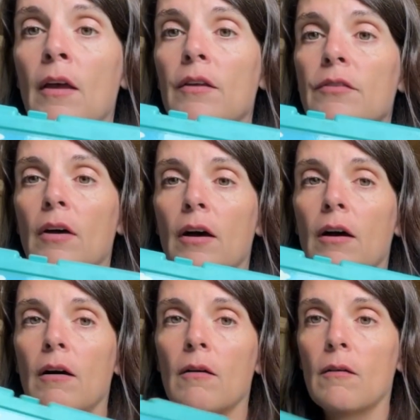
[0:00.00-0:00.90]

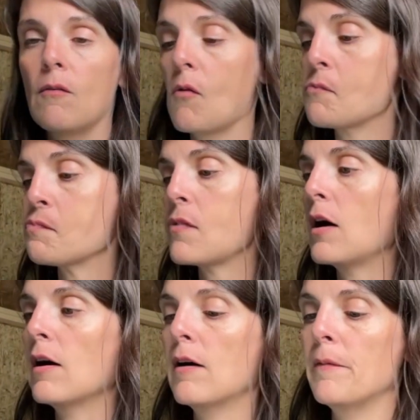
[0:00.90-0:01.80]
So
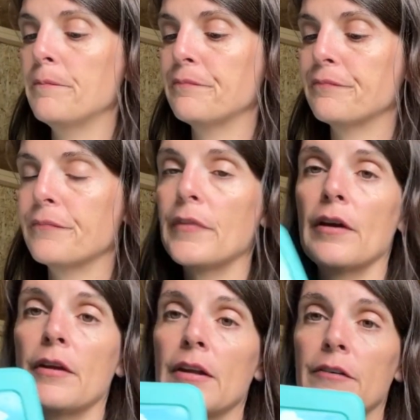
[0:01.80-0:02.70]
they'll
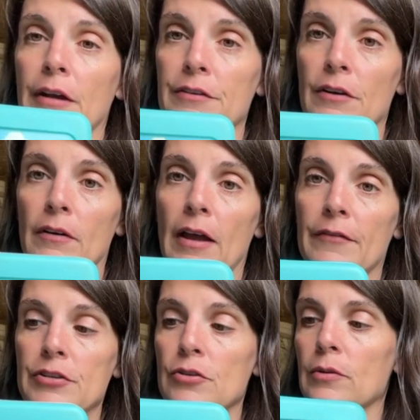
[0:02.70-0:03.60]
get a great deal
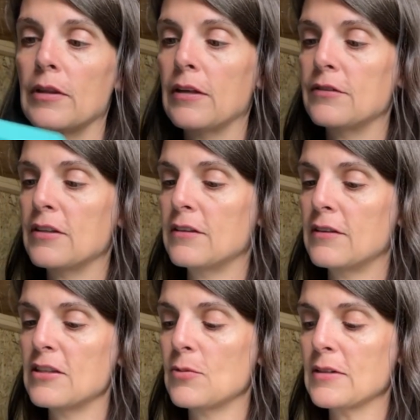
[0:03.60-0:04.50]
having two of these.
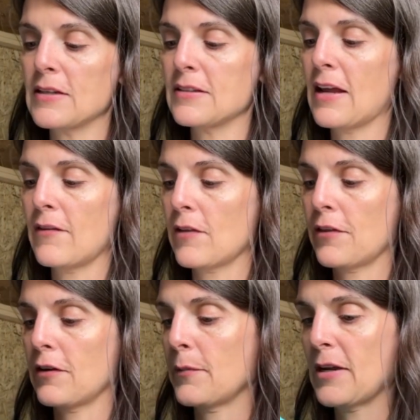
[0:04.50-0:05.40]
This one doesn't have a
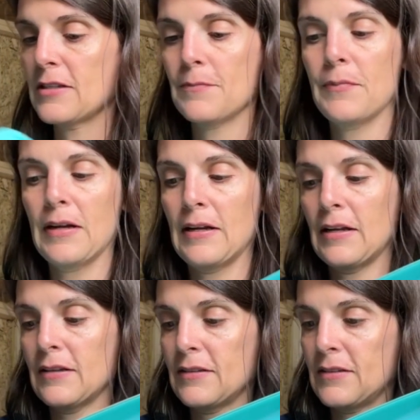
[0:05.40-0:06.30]
thermos, but
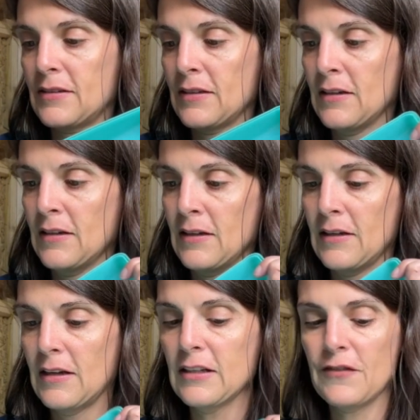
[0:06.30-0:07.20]

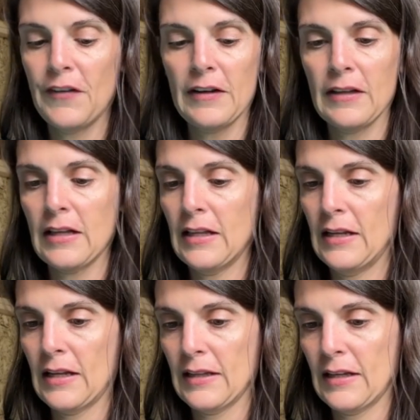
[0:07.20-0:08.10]
it's fairly
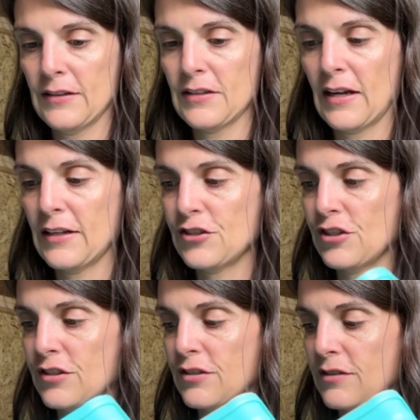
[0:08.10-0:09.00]
clean on the inside. It
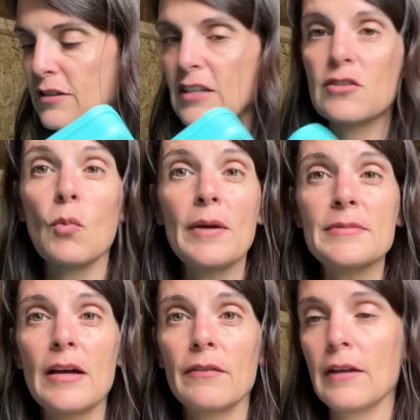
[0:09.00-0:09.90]
just needs a wipe
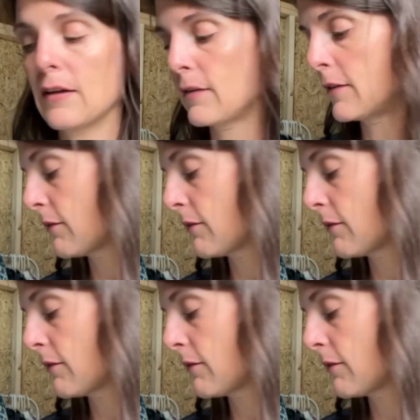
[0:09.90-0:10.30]
down like the